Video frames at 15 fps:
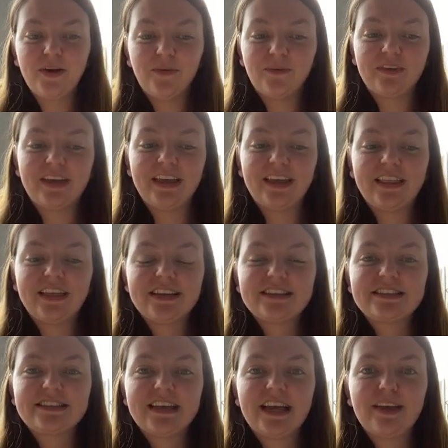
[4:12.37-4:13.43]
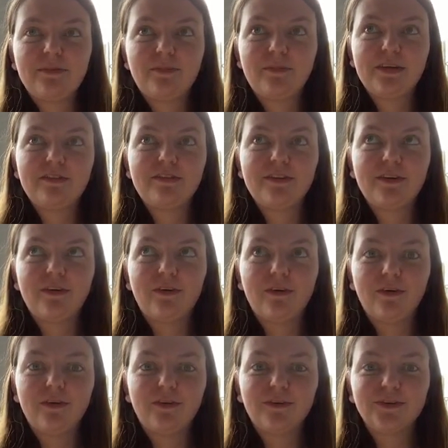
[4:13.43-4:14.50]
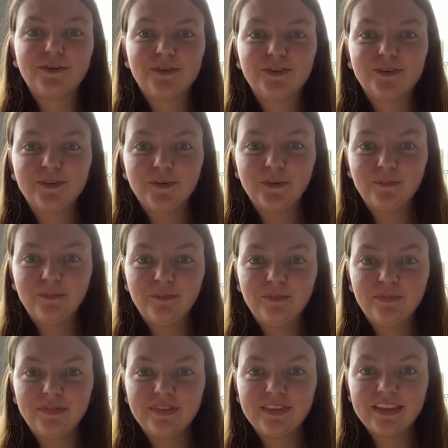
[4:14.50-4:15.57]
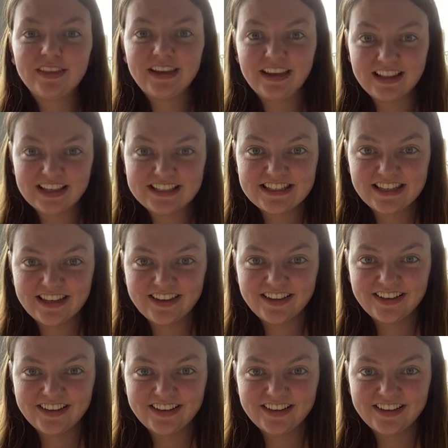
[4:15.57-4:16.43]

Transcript: Okay, this time we've got, are you listening?